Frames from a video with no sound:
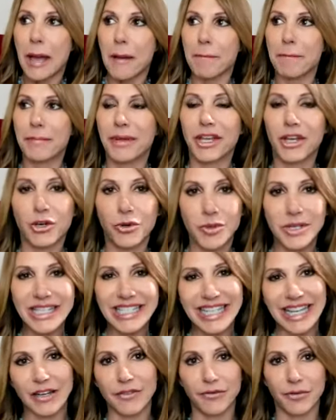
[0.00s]
bitter,
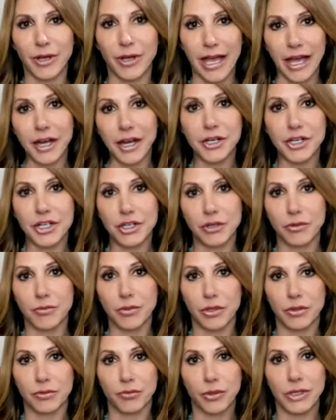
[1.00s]
resentful attitude,
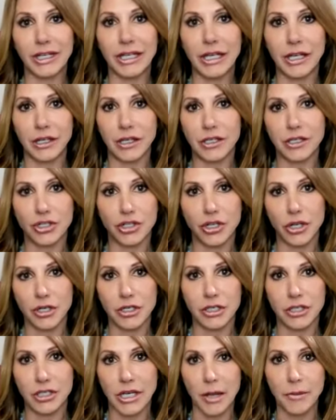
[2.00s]
but really it's, it
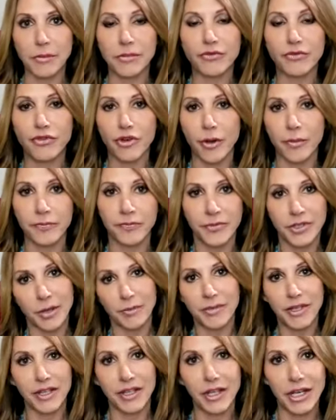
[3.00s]
stems from
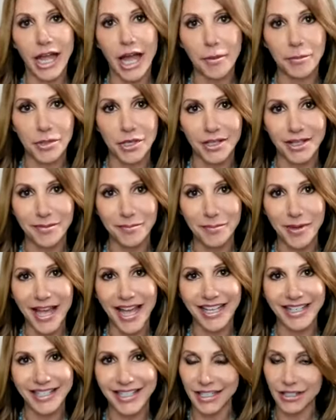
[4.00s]
something that happened in the
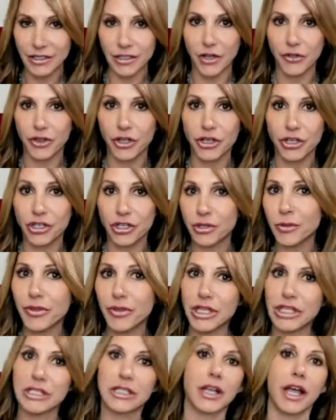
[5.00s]
past, and it has nothing to do with
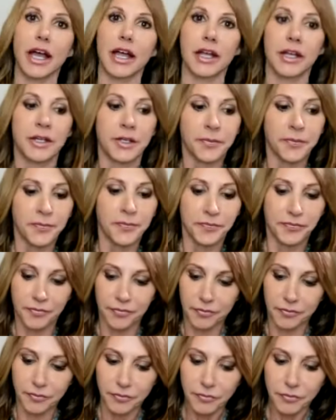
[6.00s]
this guy.
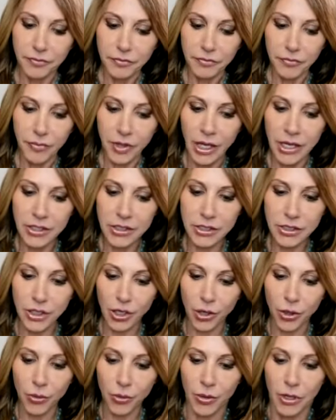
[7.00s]
And
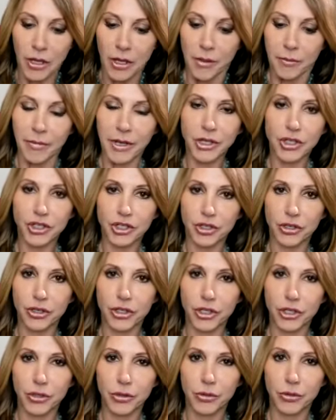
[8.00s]
so make sure
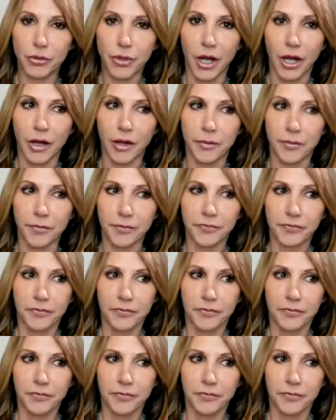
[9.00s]
you um,